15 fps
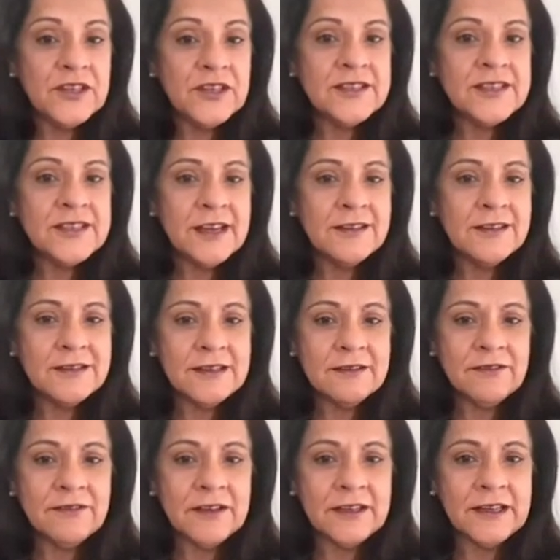just ended our
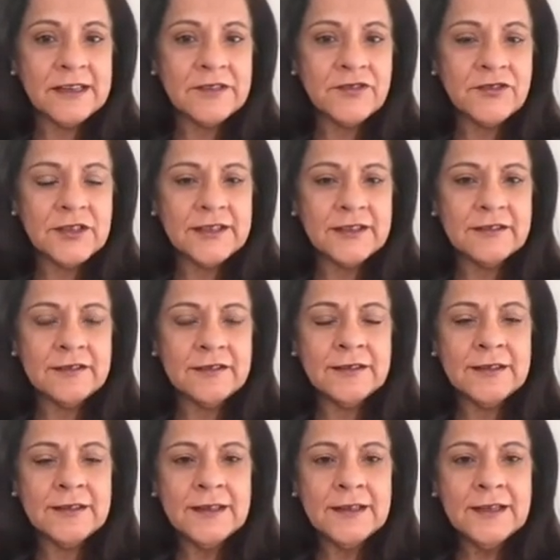financial year.
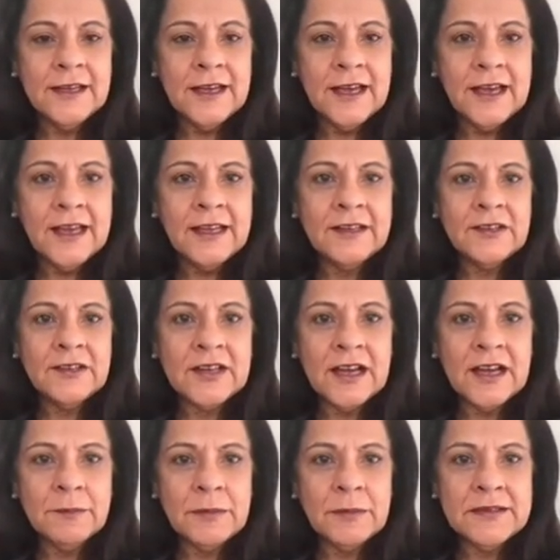And
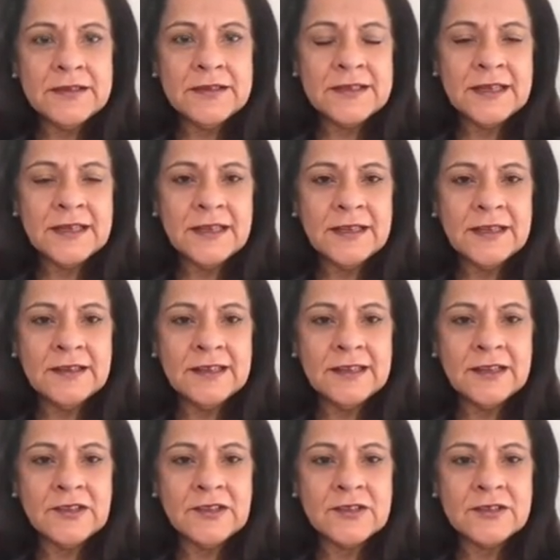I must say
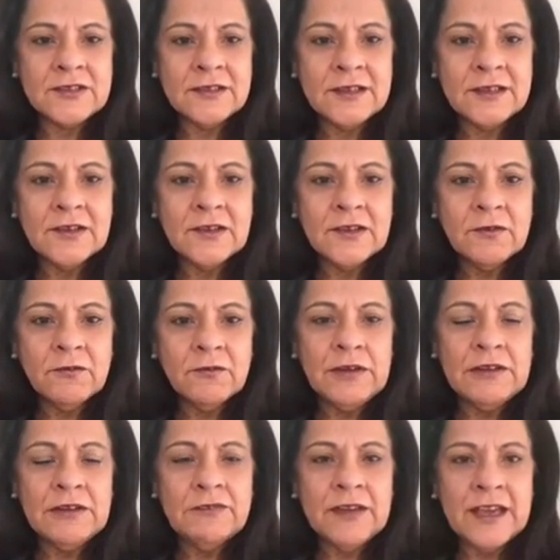that
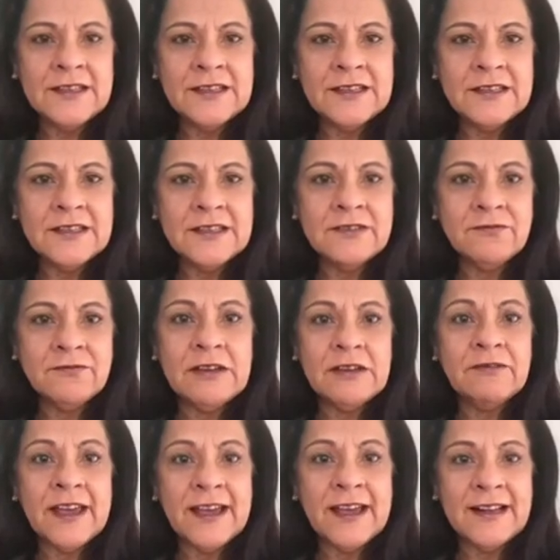we've ended it,
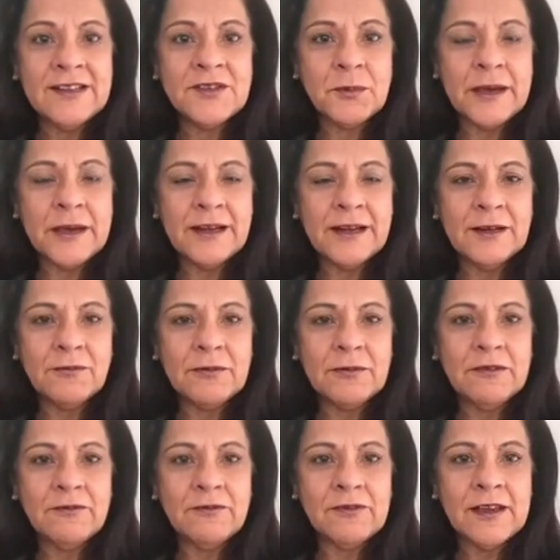we've held well,
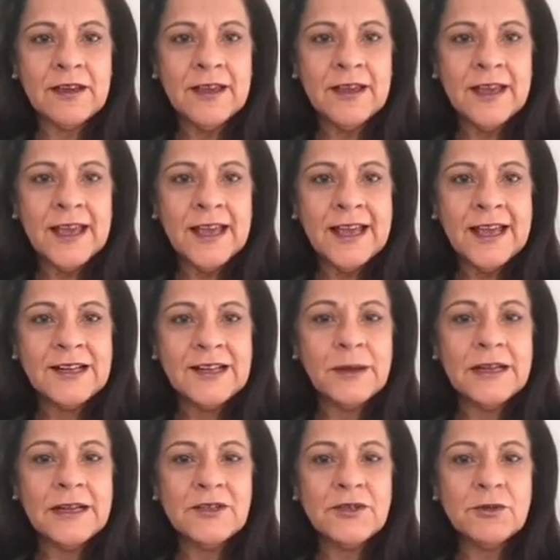we've held
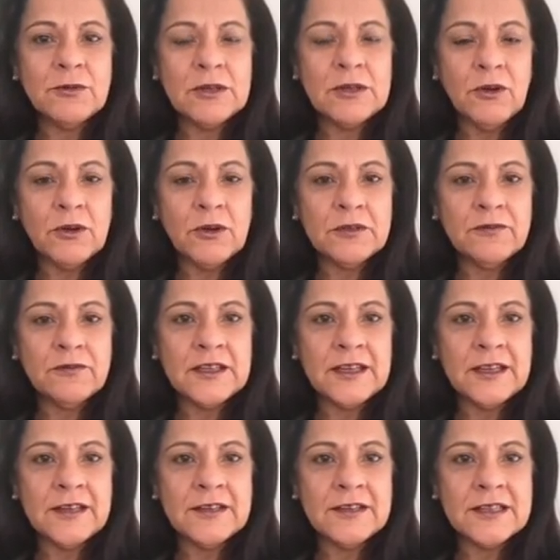well to a lot of
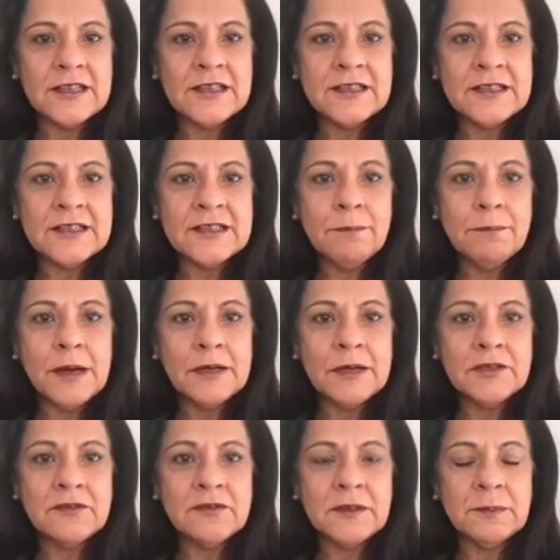things in some
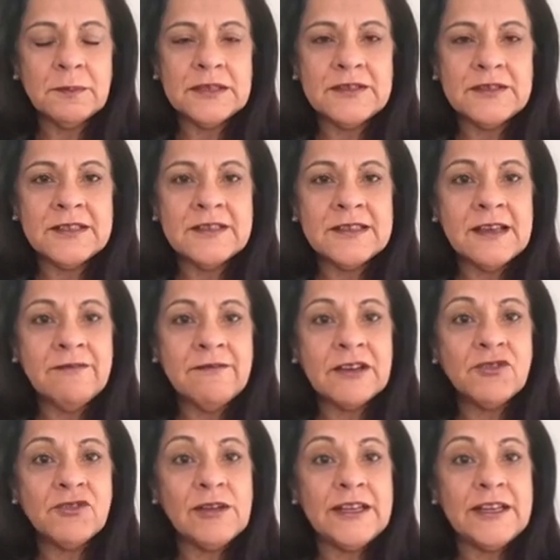parts of the business have
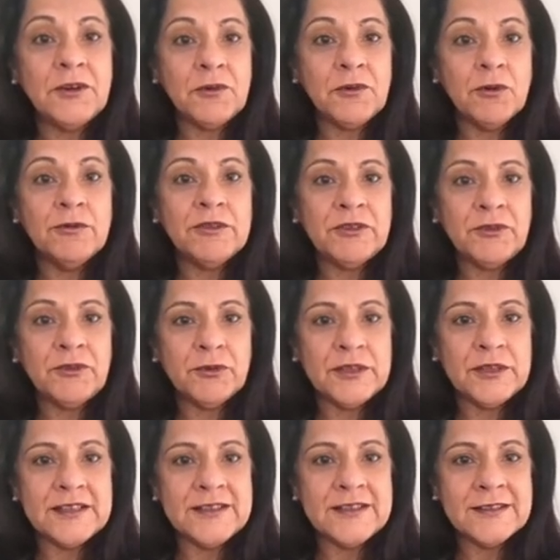actually grown through
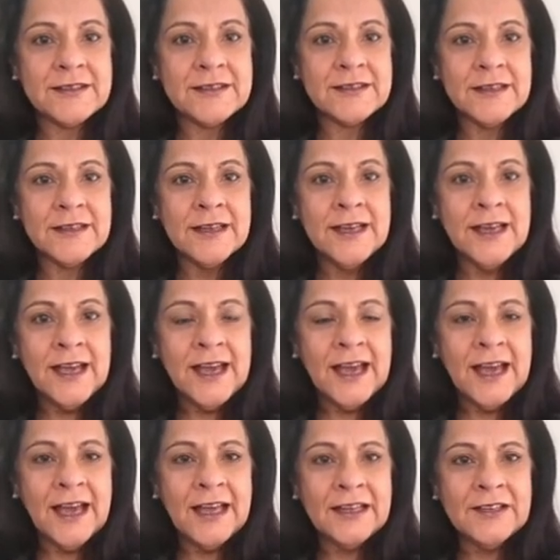this.
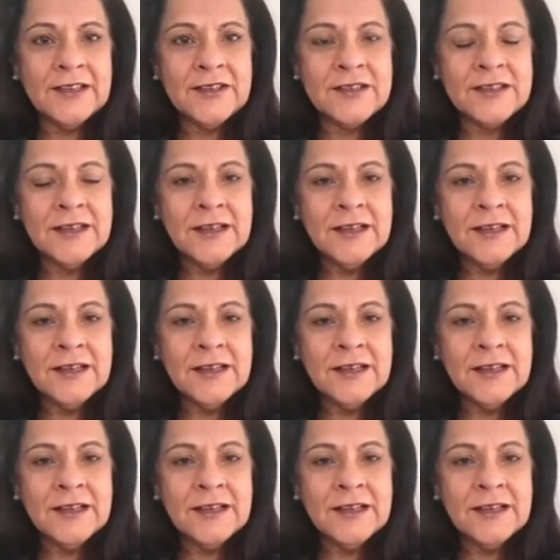And